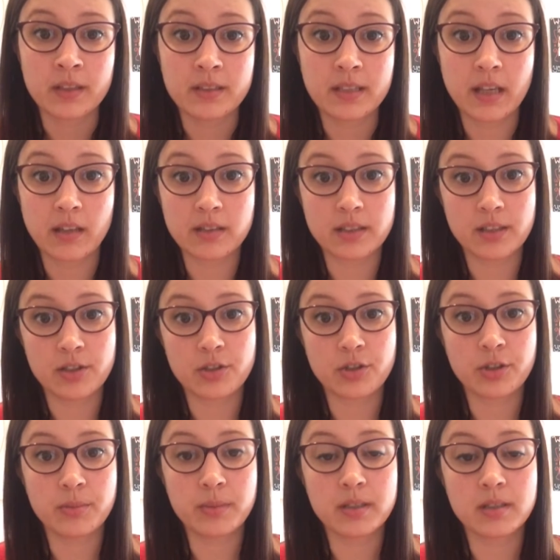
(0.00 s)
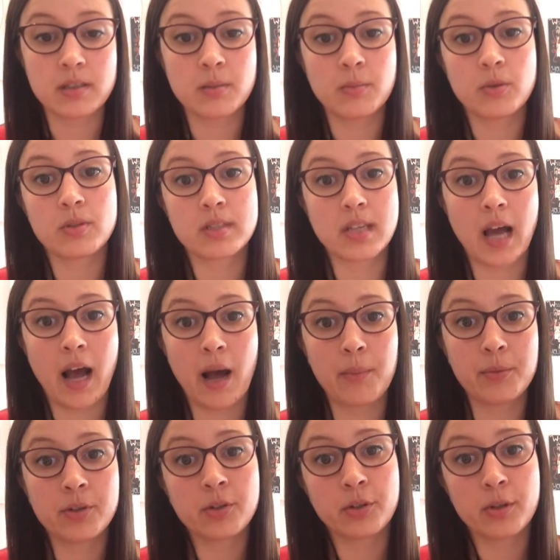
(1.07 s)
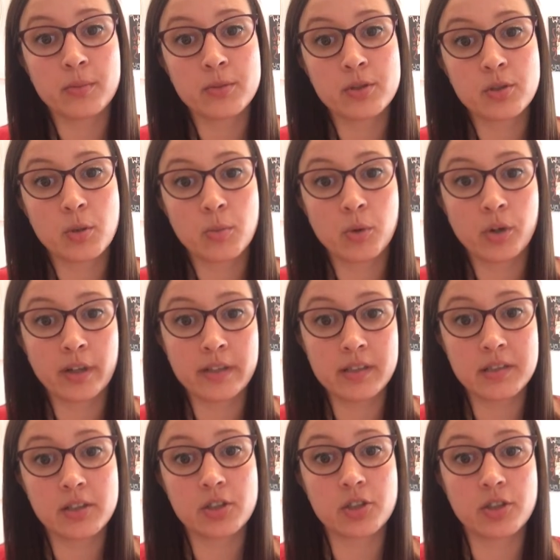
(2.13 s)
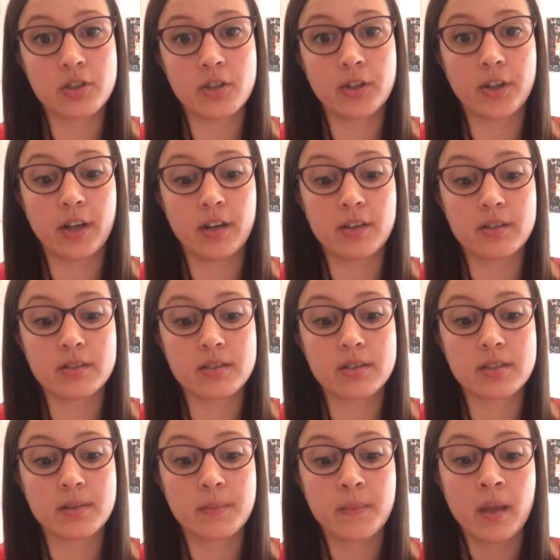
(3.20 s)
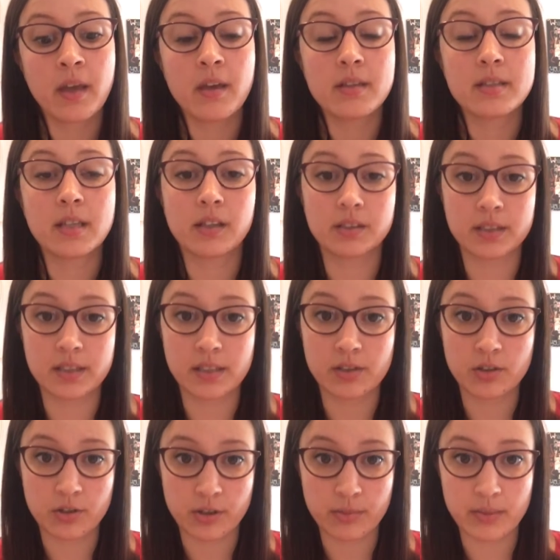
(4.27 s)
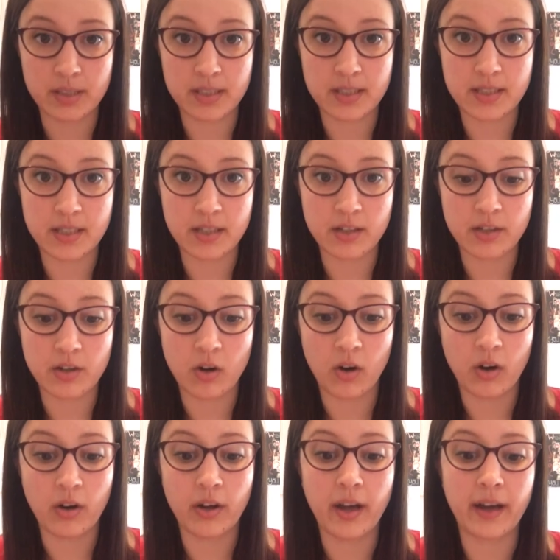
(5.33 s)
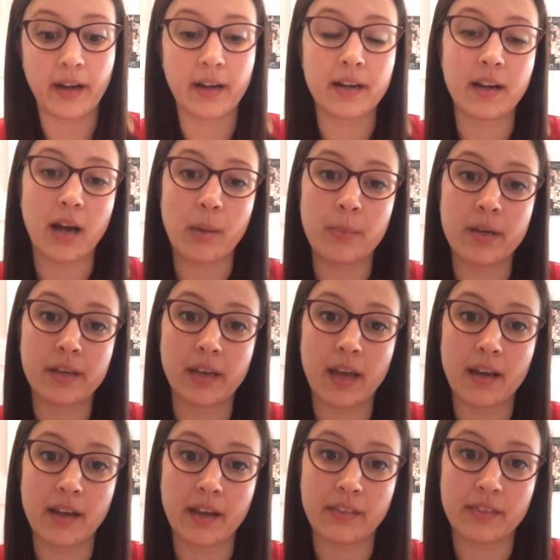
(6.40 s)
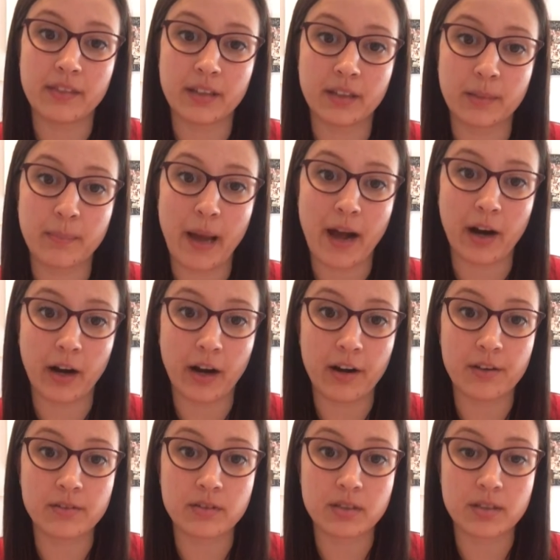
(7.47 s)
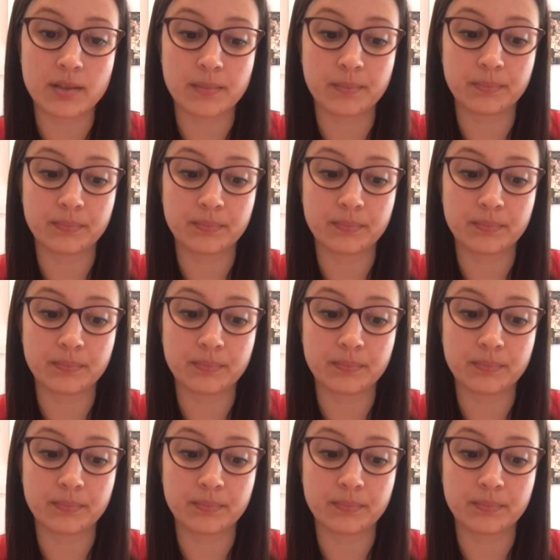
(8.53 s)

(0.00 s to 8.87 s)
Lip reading: Down syndrome is the most common chromosomal condition there is. Down syndrome is seen in all economic and ethnic backgrounds.